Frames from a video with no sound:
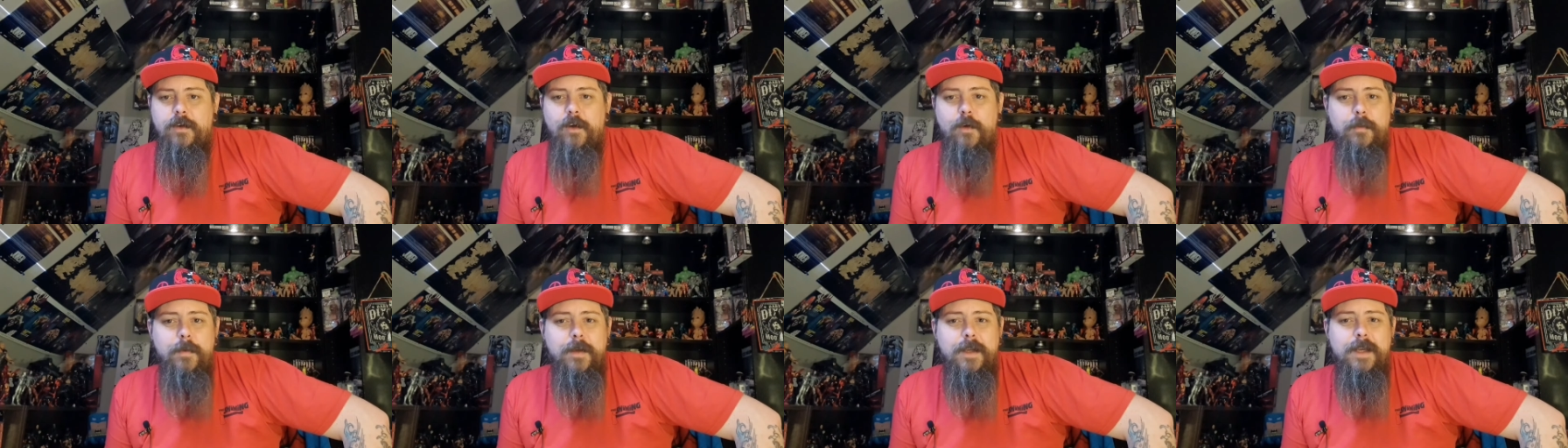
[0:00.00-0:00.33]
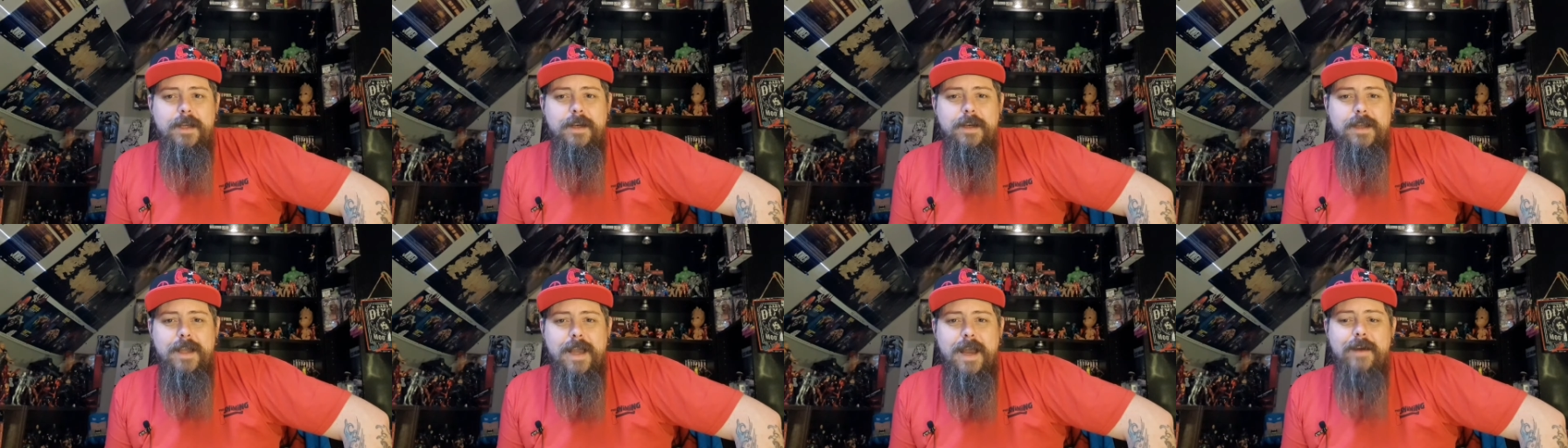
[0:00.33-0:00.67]

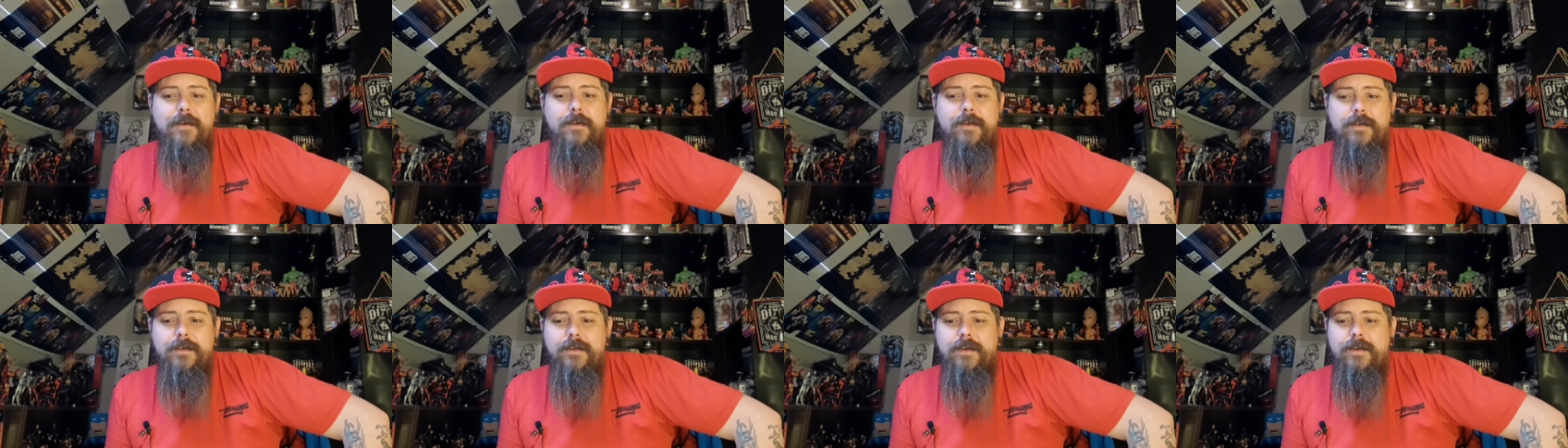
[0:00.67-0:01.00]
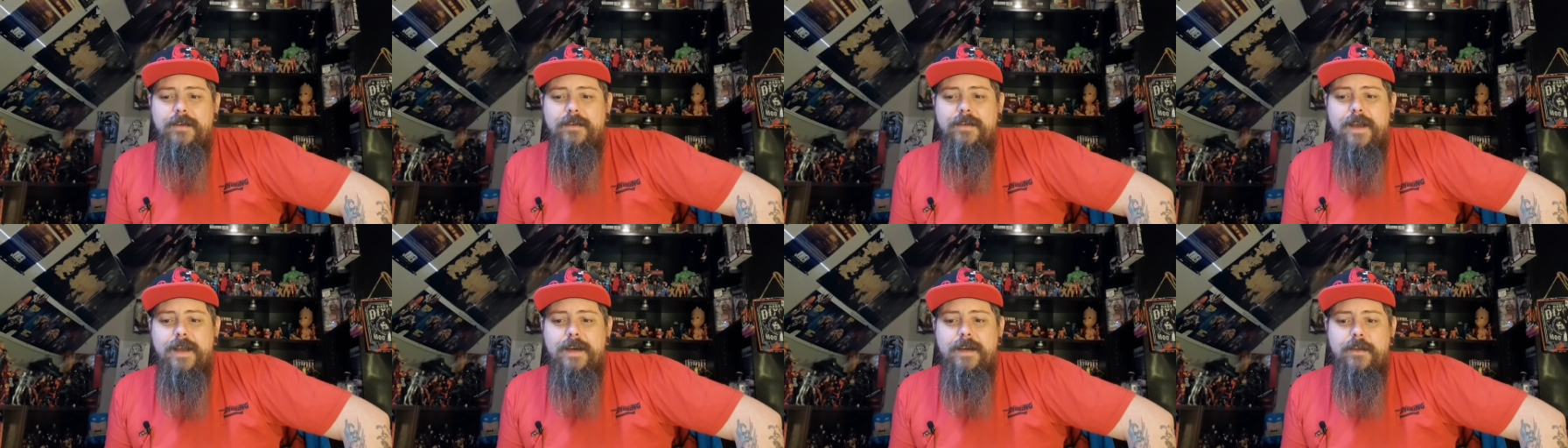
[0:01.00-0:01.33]
complicated character
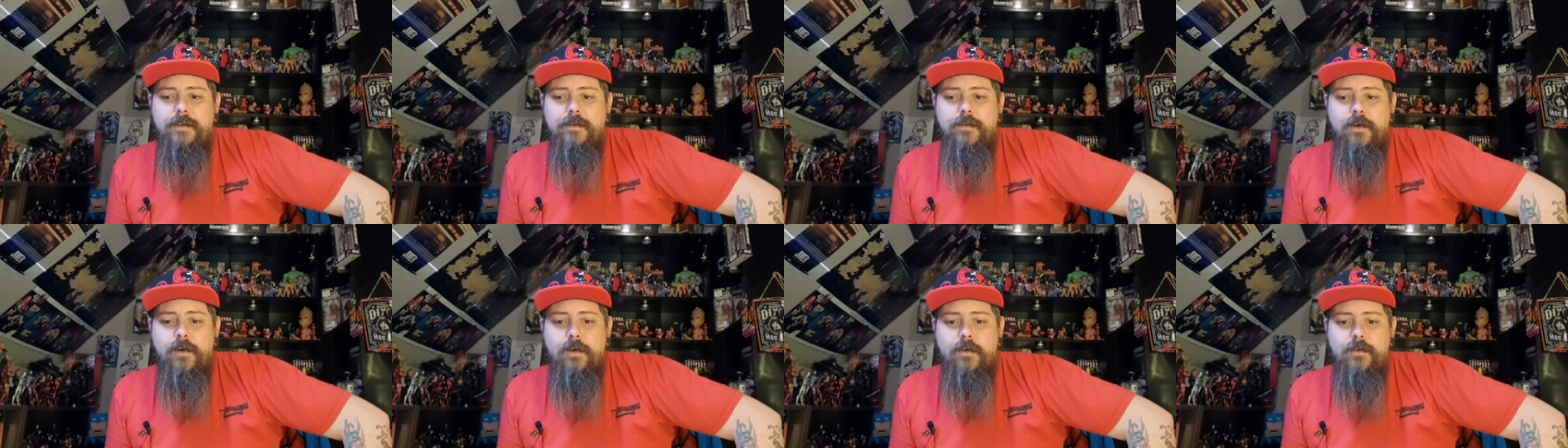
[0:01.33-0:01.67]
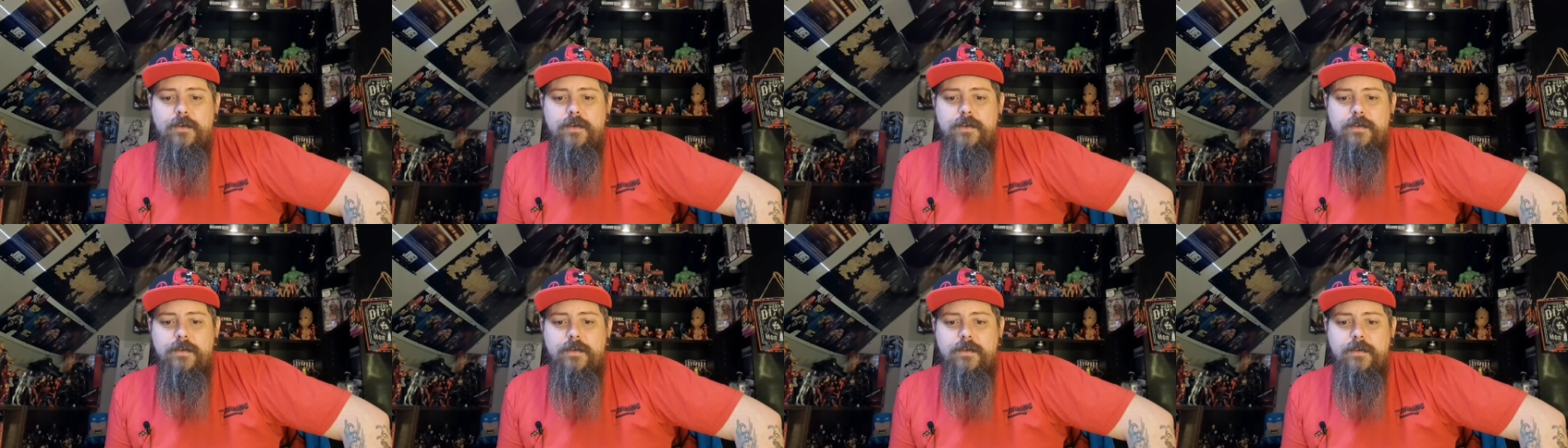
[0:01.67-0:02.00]
like Danny
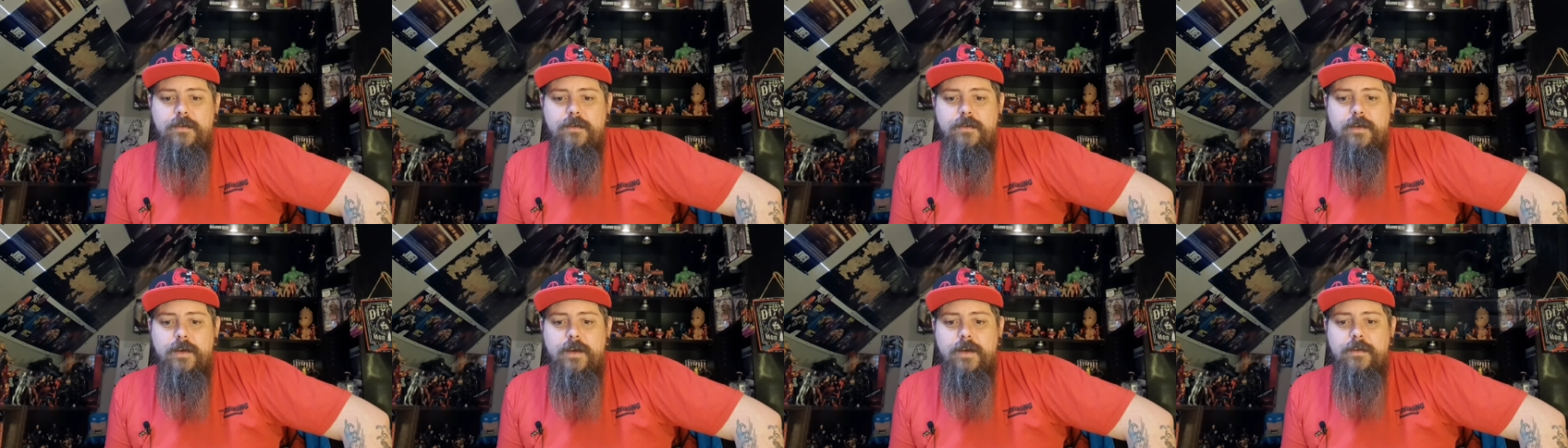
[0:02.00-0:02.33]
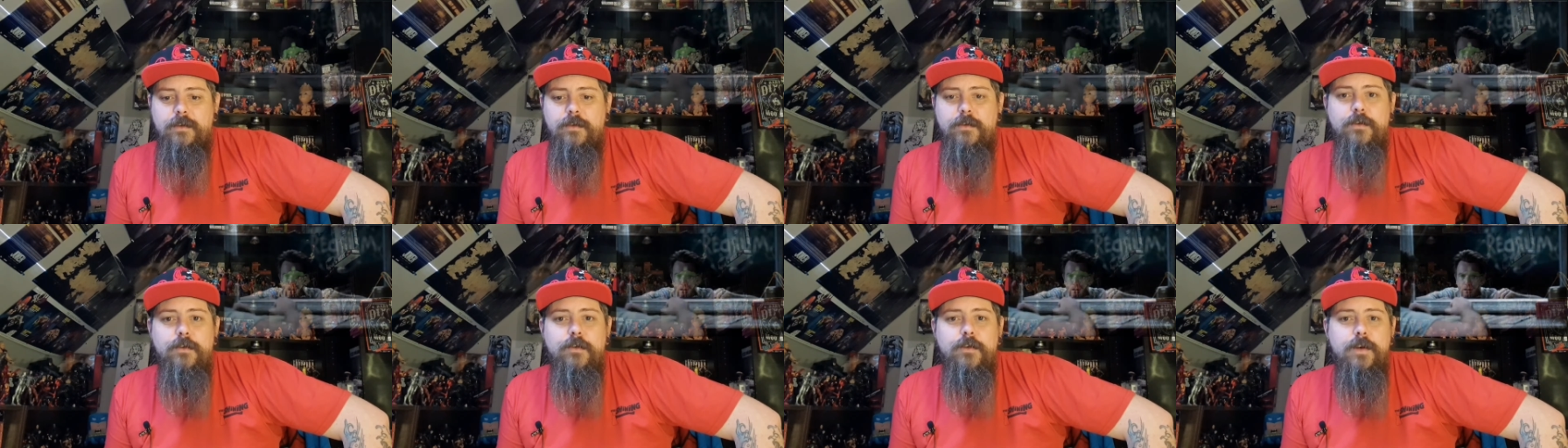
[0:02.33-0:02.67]
Torrance
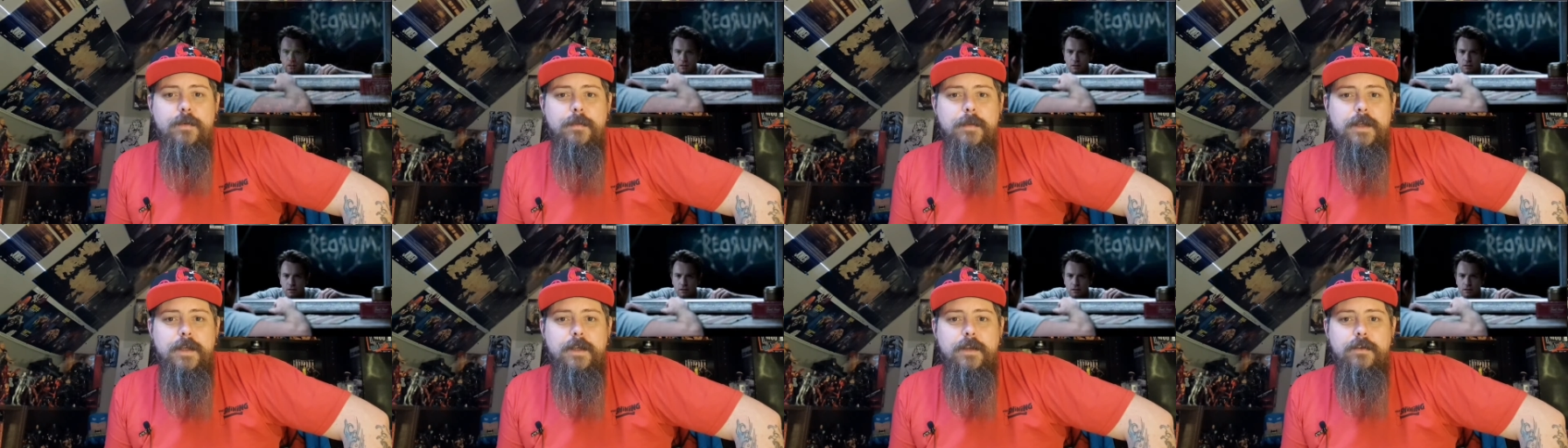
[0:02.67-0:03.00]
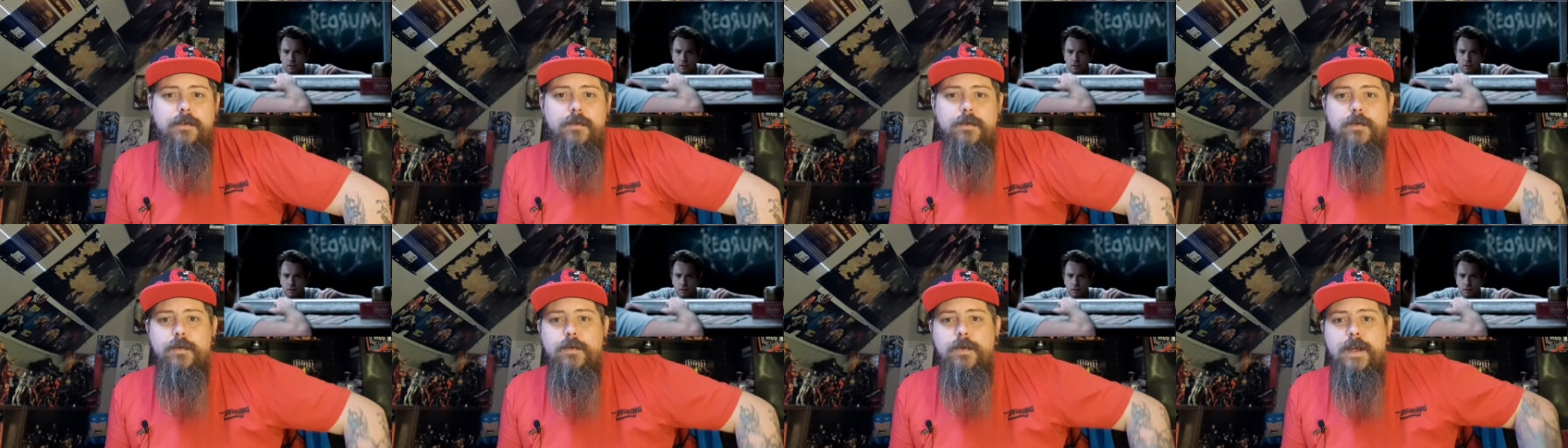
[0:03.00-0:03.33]
and turn him
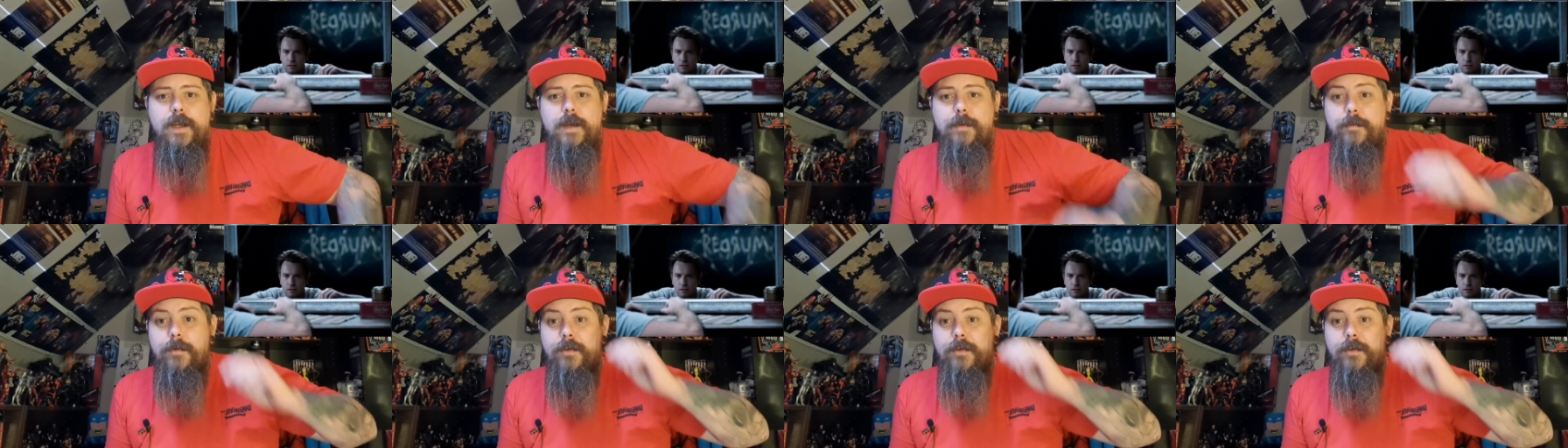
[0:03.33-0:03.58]
into a